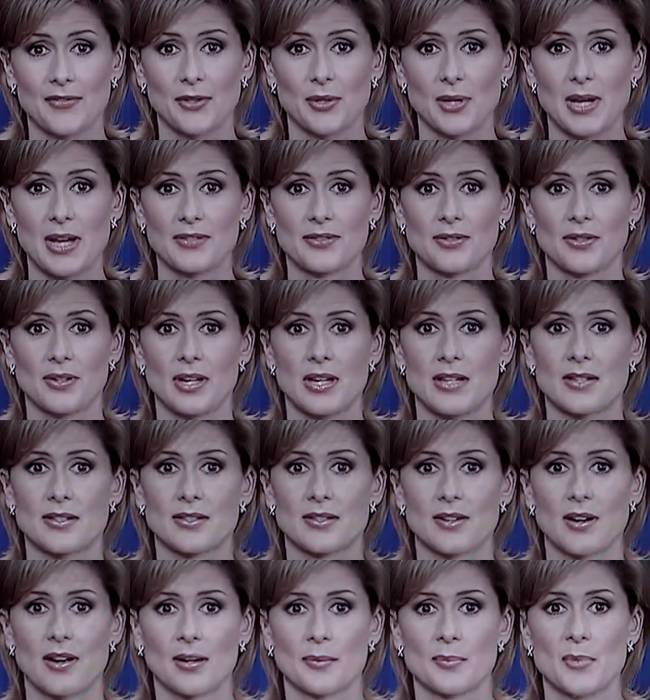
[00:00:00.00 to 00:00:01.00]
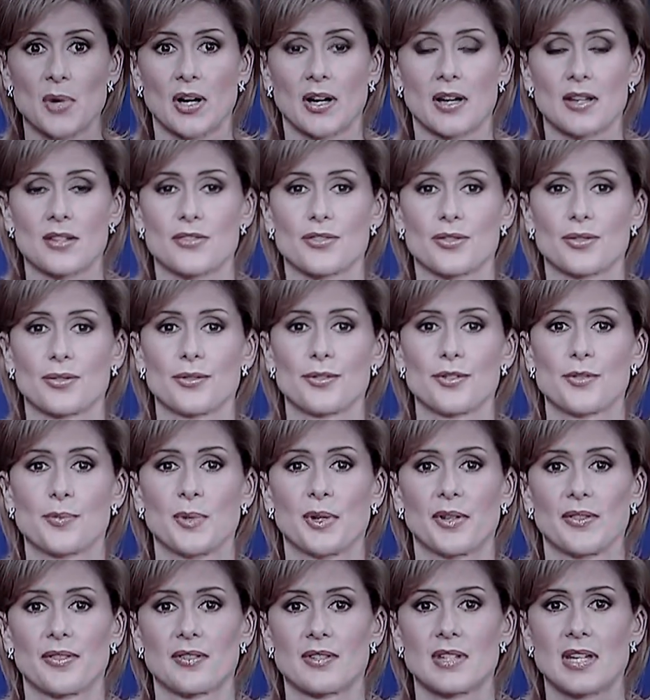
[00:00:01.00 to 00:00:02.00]
After yesterday's stock market
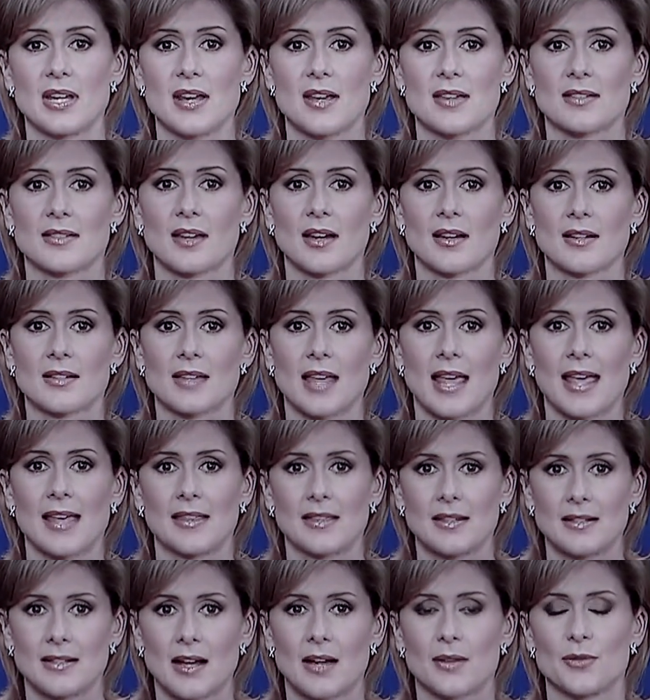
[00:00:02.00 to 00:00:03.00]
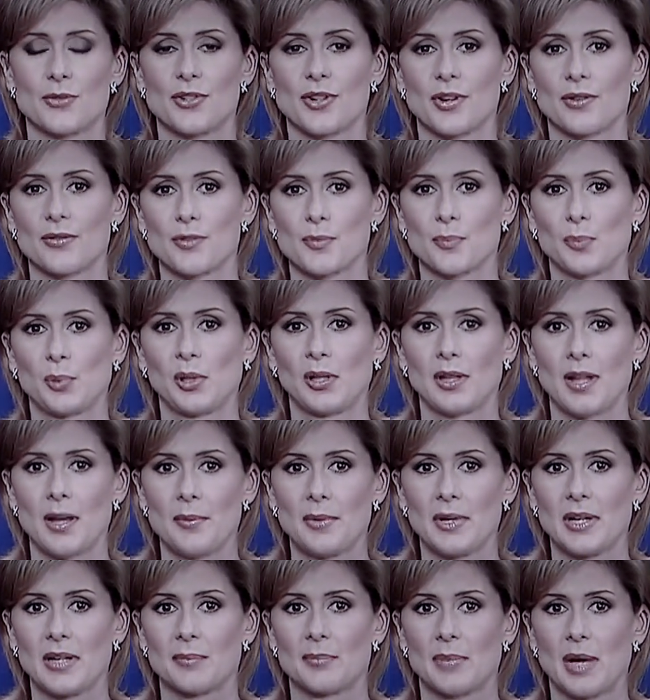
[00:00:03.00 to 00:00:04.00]
surge, both the TSX and the Dow Jones
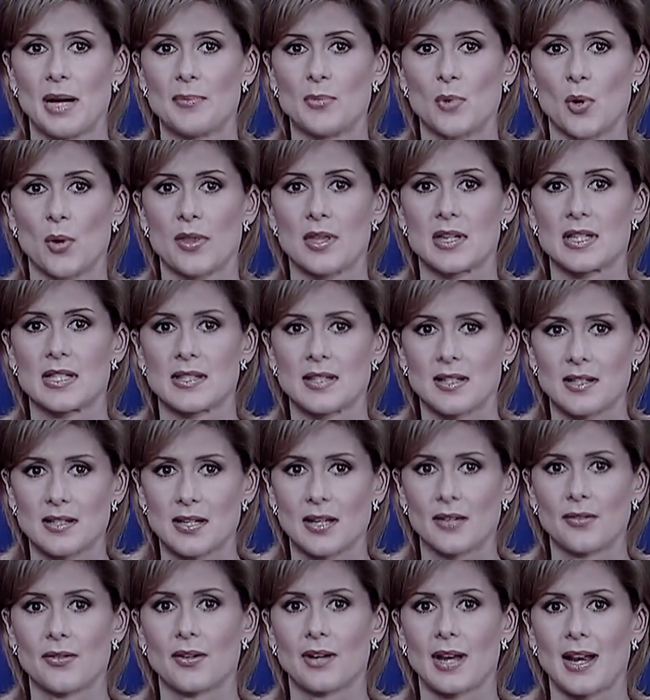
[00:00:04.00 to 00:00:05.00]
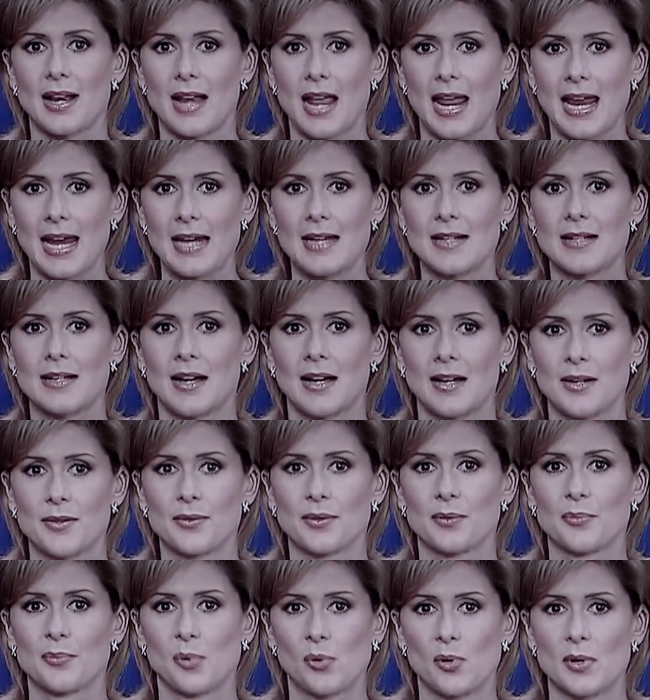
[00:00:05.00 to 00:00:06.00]
plummeted by more than 600 and
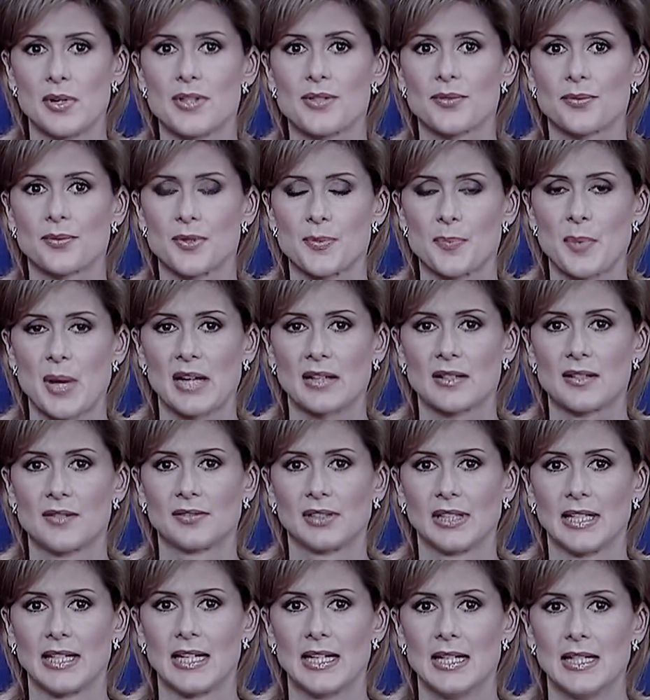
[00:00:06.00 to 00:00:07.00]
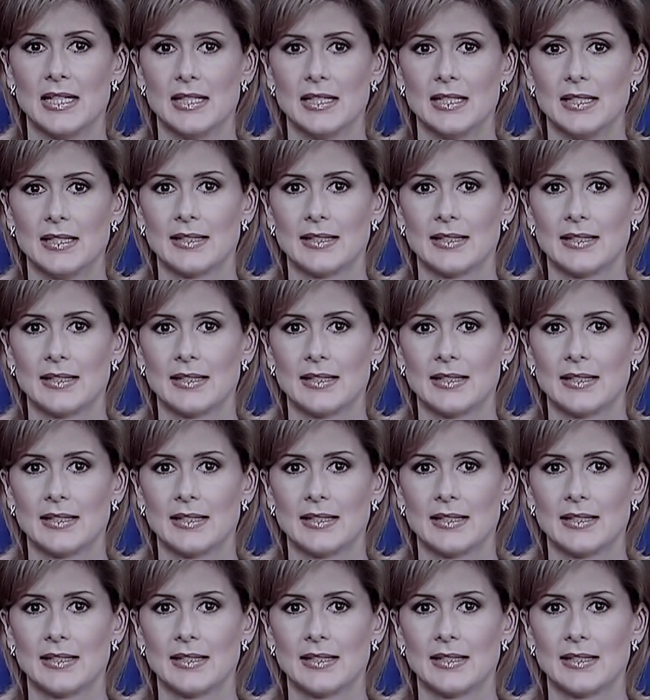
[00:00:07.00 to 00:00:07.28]
800 points, respectively.